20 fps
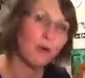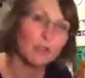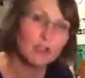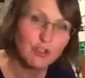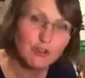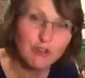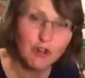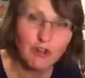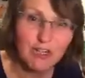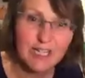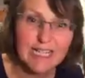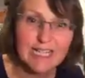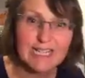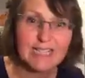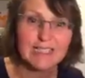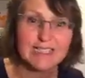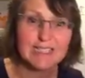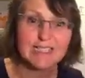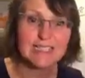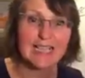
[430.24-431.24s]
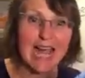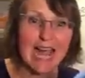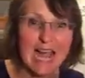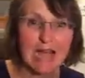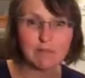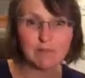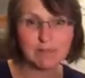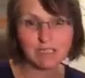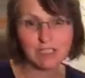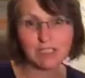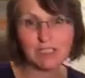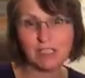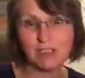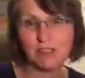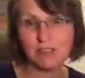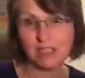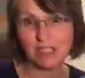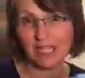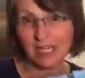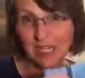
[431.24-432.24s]
trolleys, is
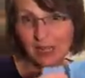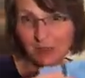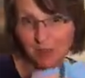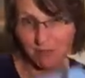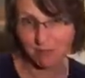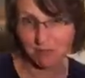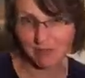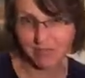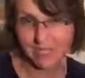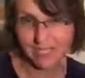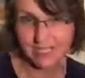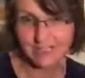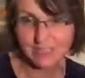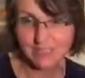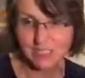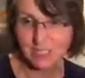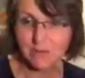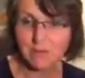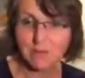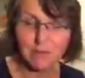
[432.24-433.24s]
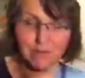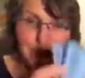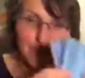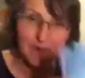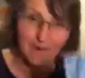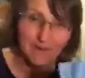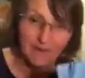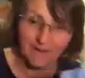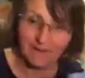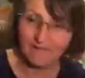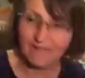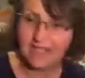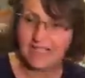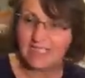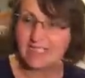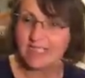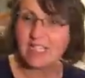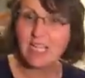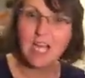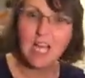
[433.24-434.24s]
absolutely brilliant. All
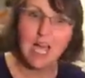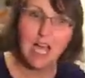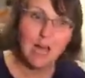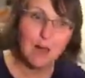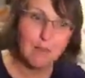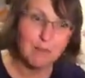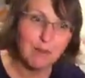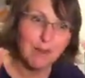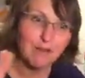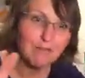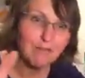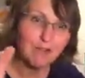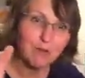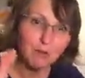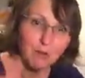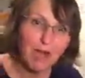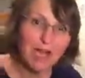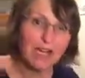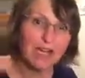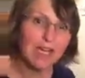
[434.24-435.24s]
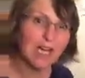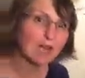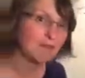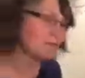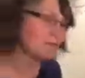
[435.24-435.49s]
right, but for when I'm